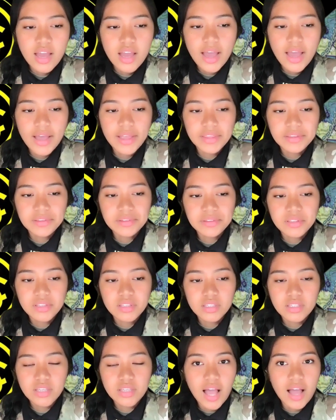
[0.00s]
And
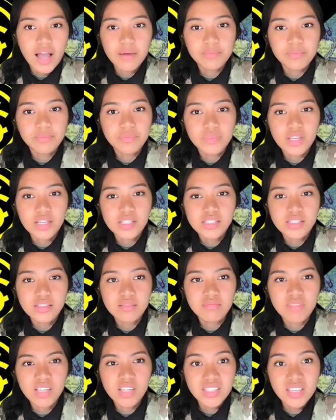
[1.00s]
yeah, that's
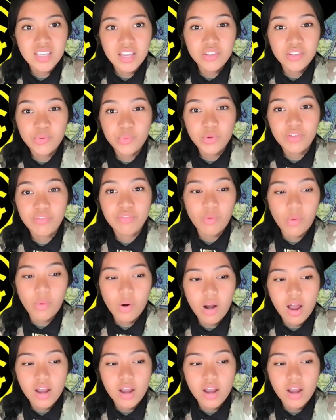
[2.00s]
the end of week 4,